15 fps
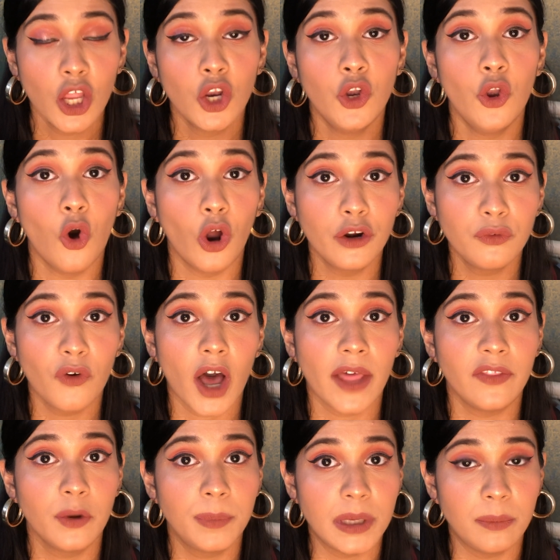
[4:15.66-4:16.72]
not for
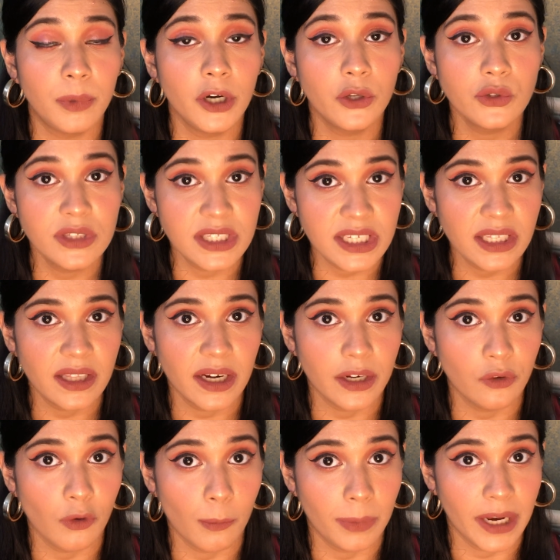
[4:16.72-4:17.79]
other people to see that
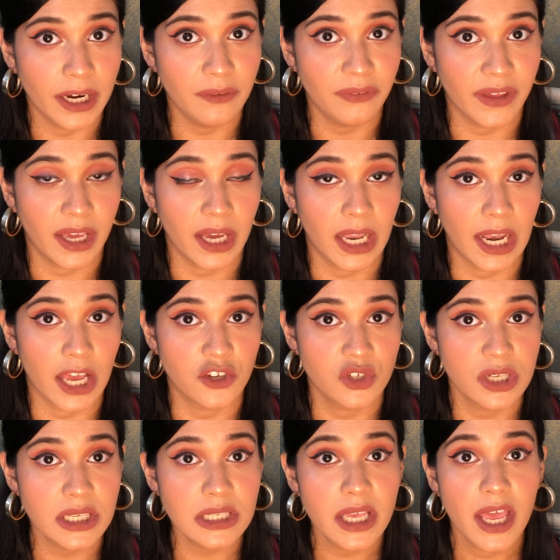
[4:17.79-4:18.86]
you have applied fake
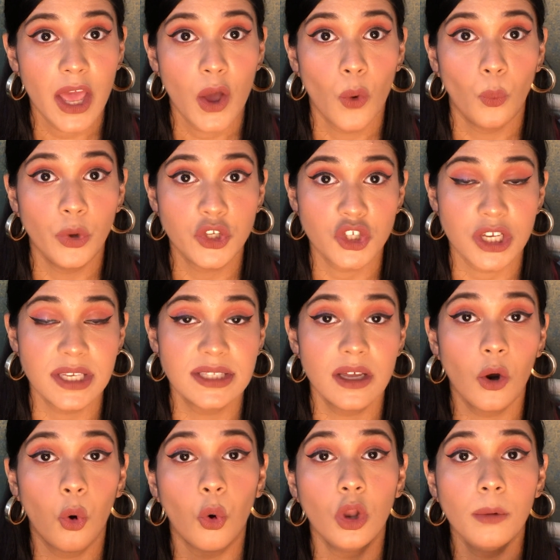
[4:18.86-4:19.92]
eyelashes, which is the
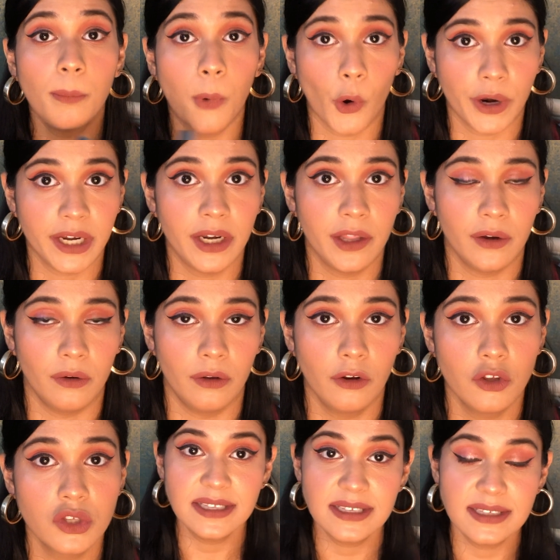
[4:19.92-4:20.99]
whole point here.
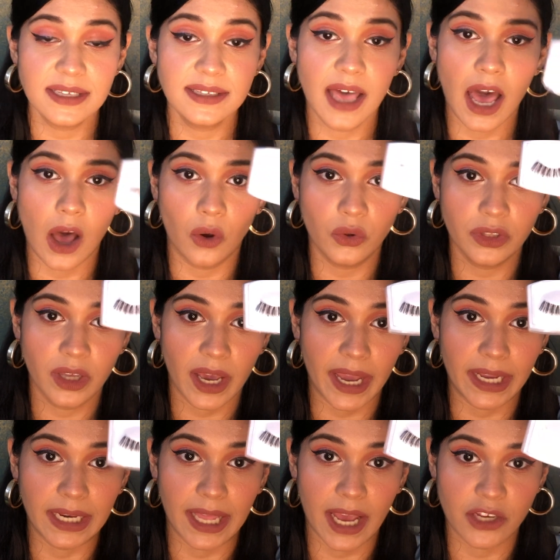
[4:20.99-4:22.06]
This is how the
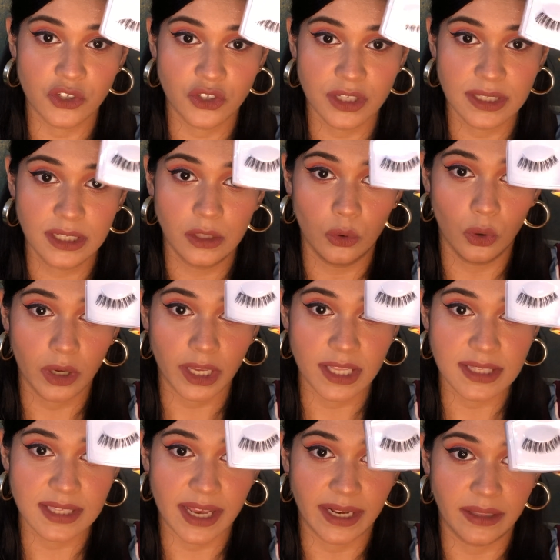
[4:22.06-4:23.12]
eyelashes look
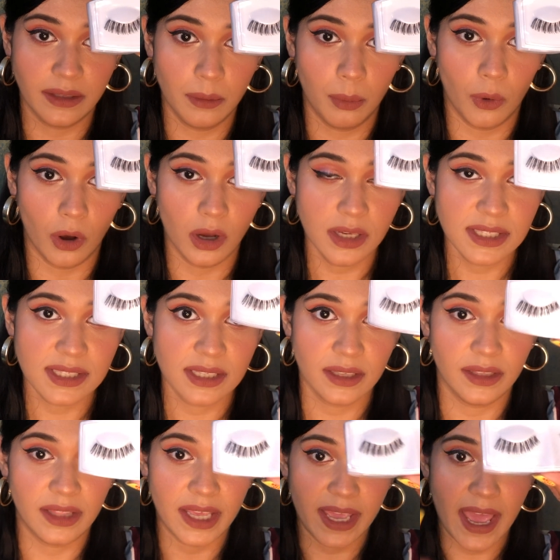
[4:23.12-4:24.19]
inside the box. They